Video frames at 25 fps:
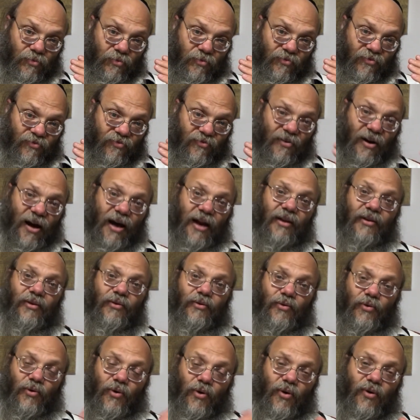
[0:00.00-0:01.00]

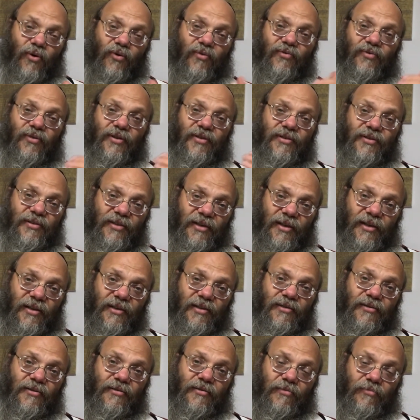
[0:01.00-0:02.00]
value of the
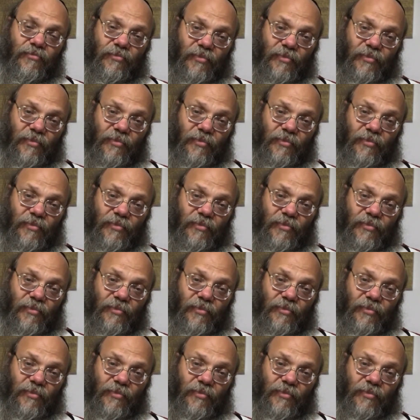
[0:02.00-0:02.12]
sins,